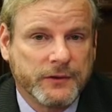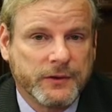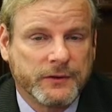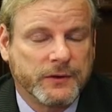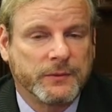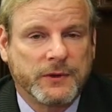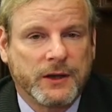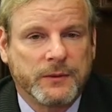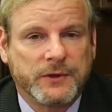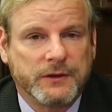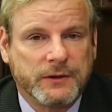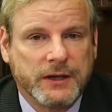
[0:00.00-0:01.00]
because
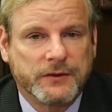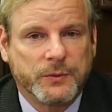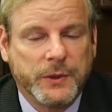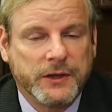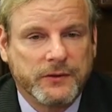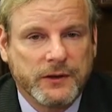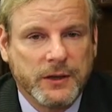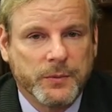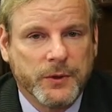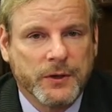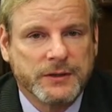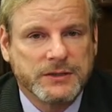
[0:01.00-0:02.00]
sometimes even as a
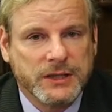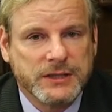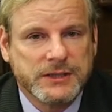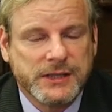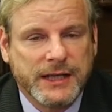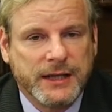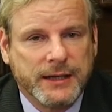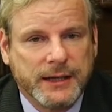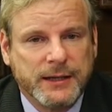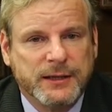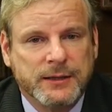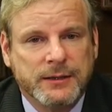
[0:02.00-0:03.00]
peacekeeper, it's easy to get
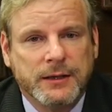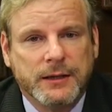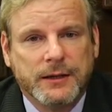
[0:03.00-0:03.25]
heated.